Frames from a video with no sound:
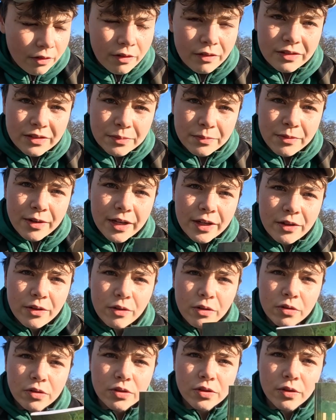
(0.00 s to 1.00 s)
some
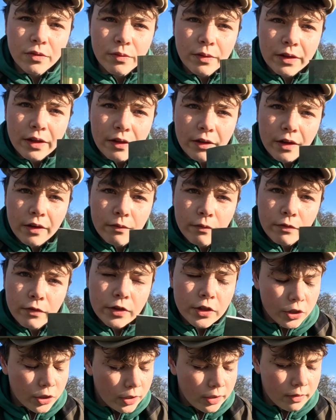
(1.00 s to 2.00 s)
records of when I come
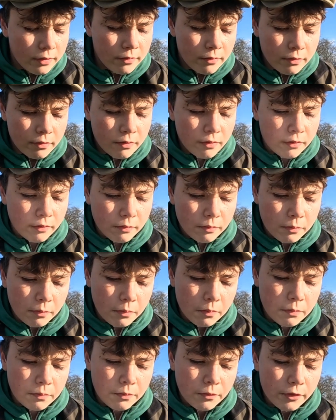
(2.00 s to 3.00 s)
fishing.
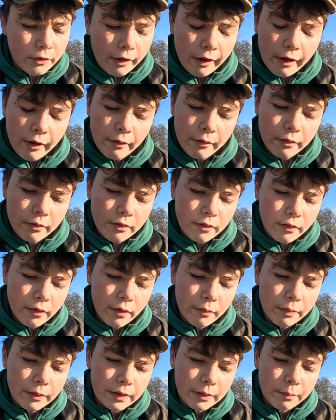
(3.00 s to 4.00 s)
So
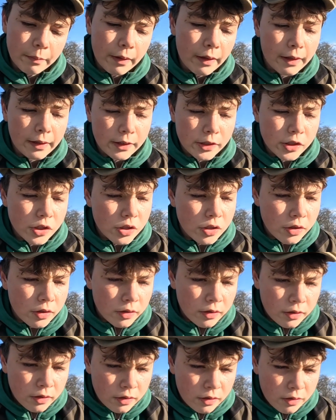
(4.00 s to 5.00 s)
I'll pick a page.
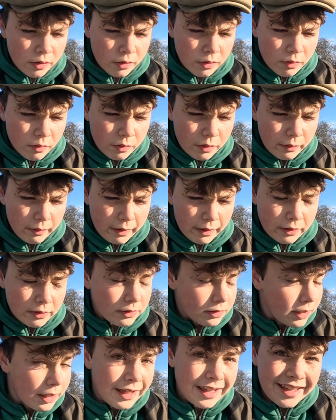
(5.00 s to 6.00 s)
We
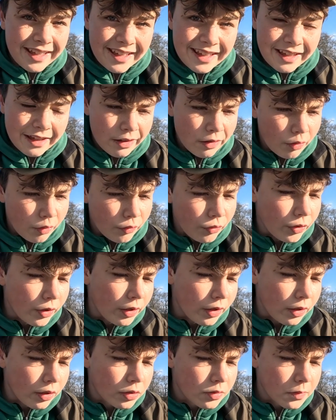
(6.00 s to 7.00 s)
went here on
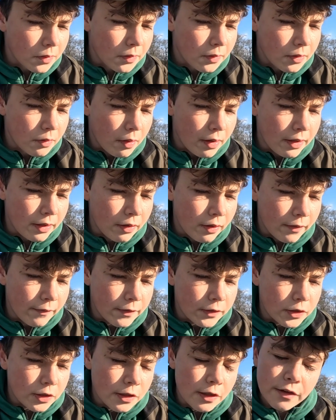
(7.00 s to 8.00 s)
the 29th
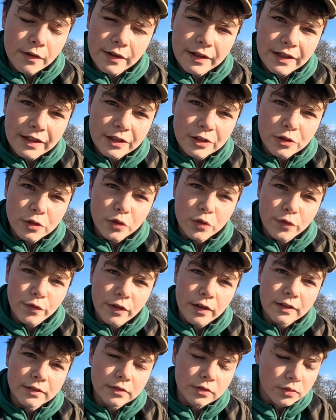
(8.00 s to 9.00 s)
of July
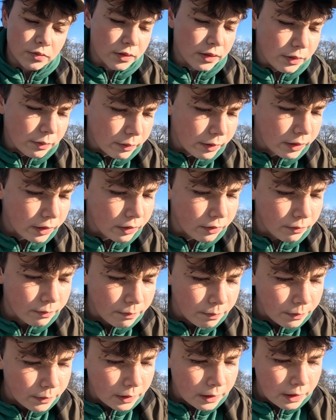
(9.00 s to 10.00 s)
2021.
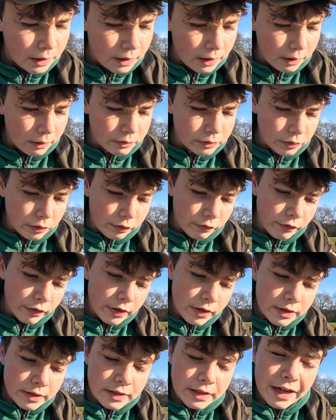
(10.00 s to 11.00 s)
It was on a
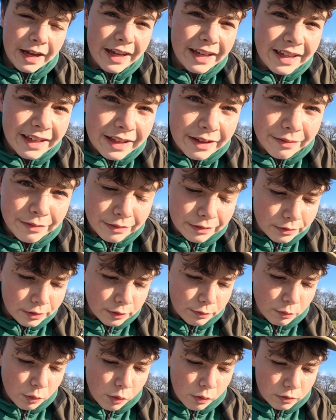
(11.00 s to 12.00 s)
Thursday.
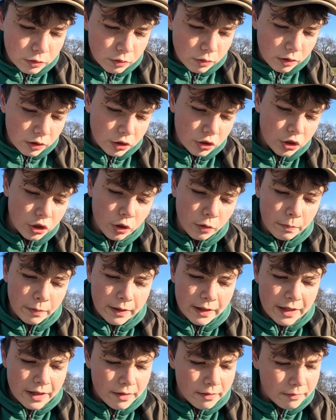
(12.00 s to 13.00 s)
The water was quite
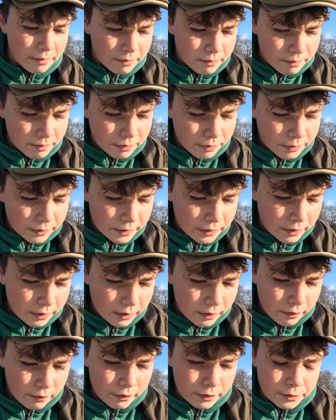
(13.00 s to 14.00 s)
choppy.
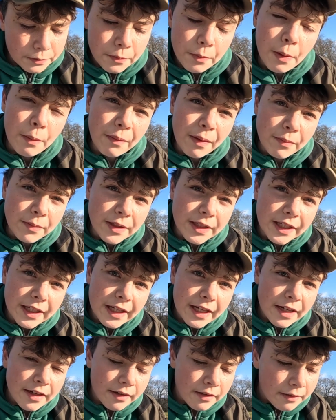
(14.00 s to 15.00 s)
Fished with my mum and
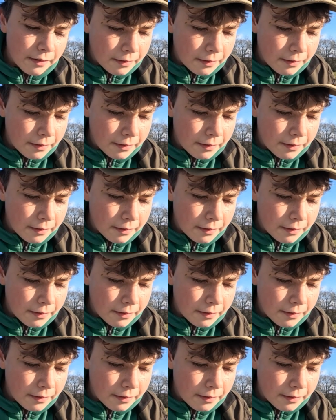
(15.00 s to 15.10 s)
dad.